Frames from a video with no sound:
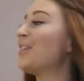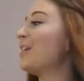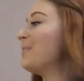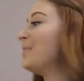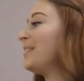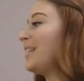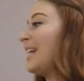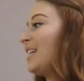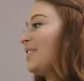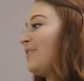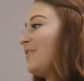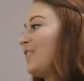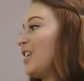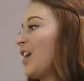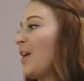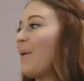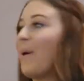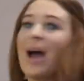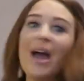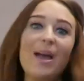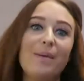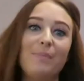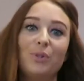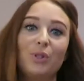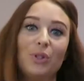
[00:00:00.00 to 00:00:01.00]
So today's video,
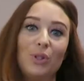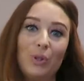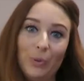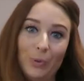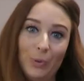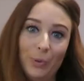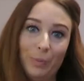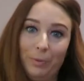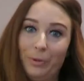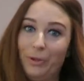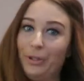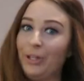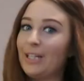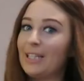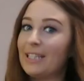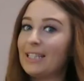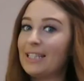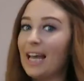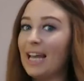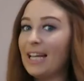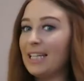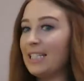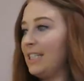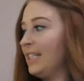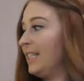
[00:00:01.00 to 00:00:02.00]
I'm super
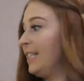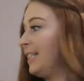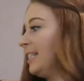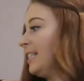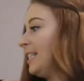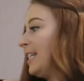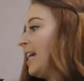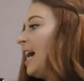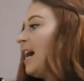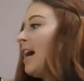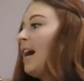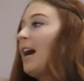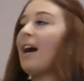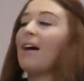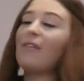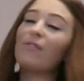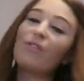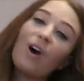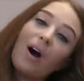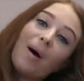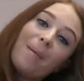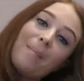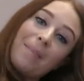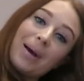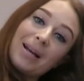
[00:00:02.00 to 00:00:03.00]
excited. I've
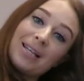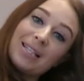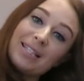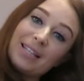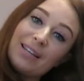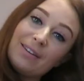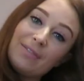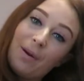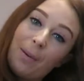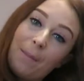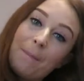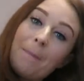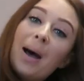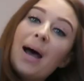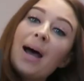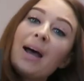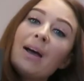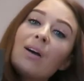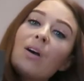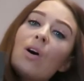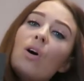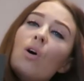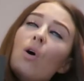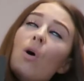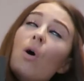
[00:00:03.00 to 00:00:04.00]
got a massive
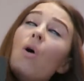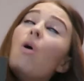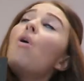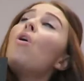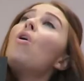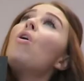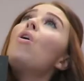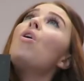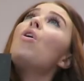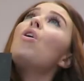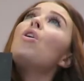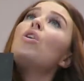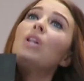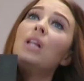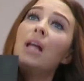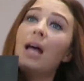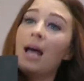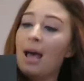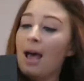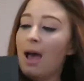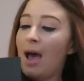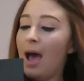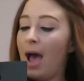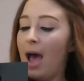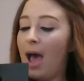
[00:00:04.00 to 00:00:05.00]
MAC haul.
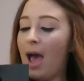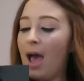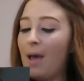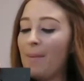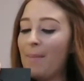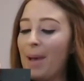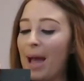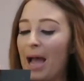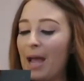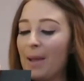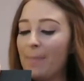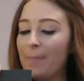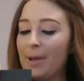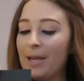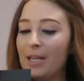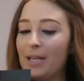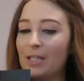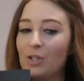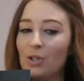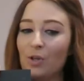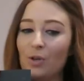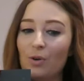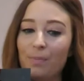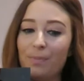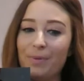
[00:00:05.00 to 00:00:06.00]
I
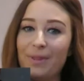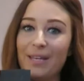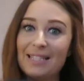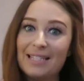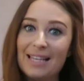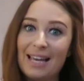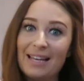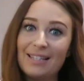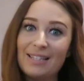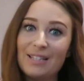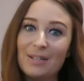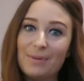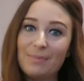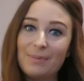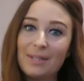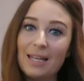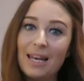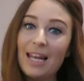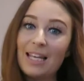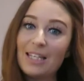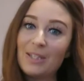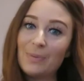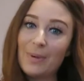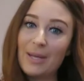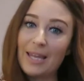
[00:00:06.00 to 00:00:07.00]
picked up these items
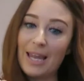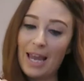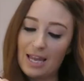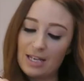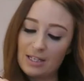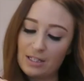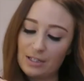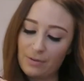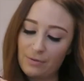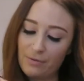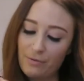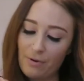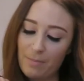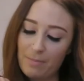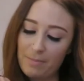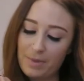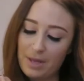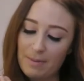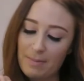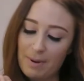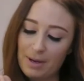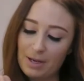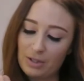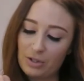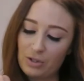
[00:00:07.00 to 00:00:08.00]
last weekend from
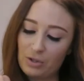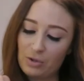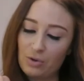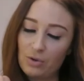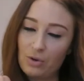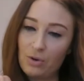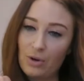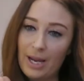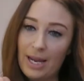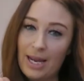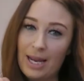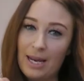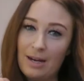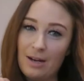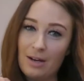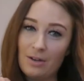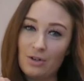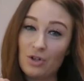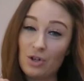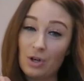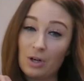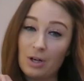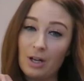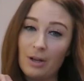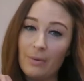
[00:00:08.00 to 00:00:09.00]
the MAC store in
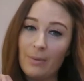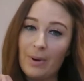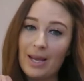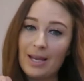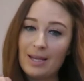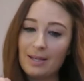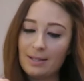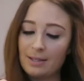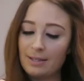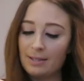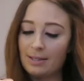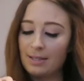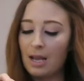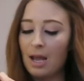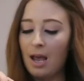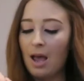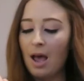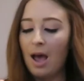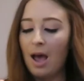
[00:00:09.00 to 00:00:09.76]
John Lewis.